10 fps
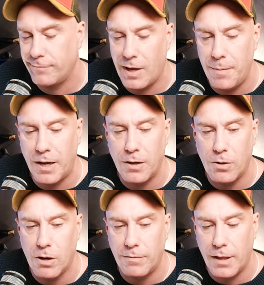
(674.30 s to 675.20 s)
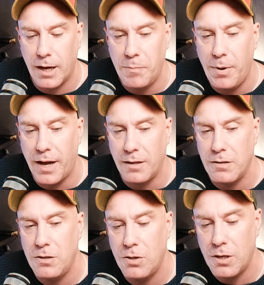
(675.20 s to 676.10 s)
I'm not going to go over that,
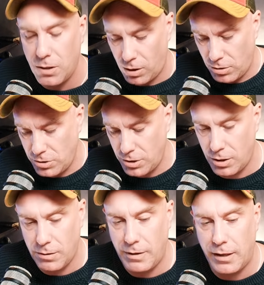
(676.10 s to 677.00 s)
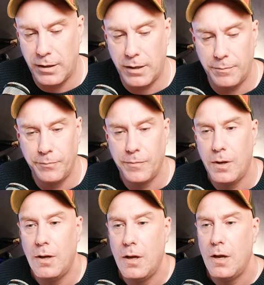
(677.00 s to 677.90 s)
but you can also,
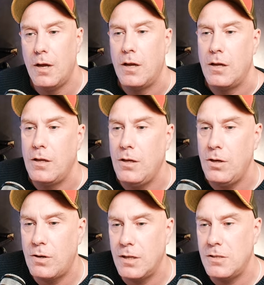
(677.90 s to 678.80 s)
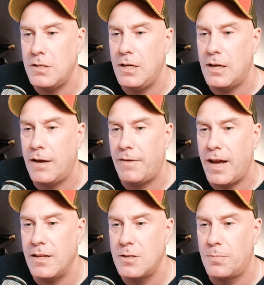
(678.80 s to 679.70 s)
you can see I have
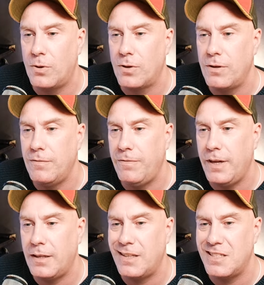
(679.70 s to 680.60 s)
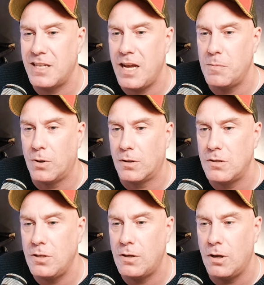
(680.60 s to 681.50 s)
Ansible config disabled.
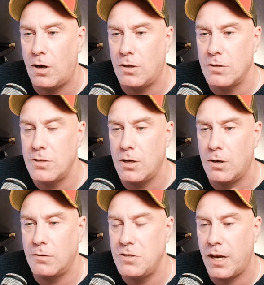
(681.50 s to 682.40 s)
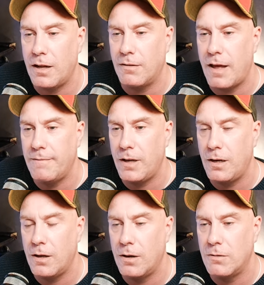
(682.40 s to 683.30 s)
You can also check out that
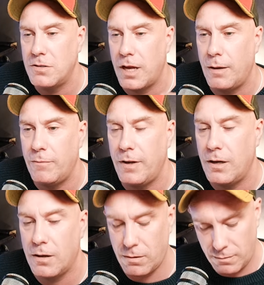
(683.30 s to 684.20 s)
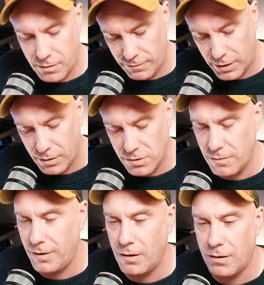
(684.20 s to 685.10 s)
video, setup video,
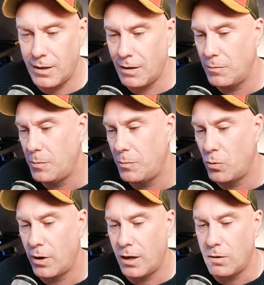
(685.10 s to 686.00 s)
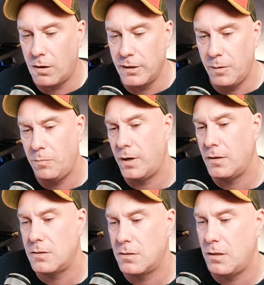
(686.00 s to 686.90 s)
configuration video. I can't remember what I called it,
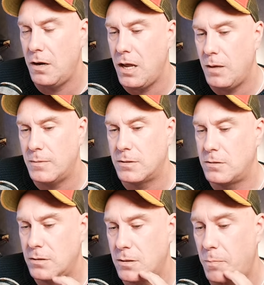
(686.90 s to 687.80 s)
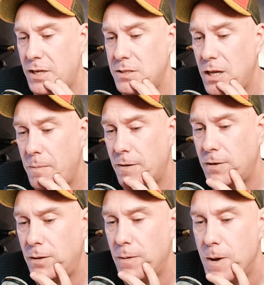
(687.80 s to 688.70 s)
but the name is just the best name
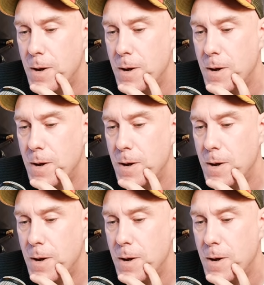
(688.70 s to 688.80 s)
ever.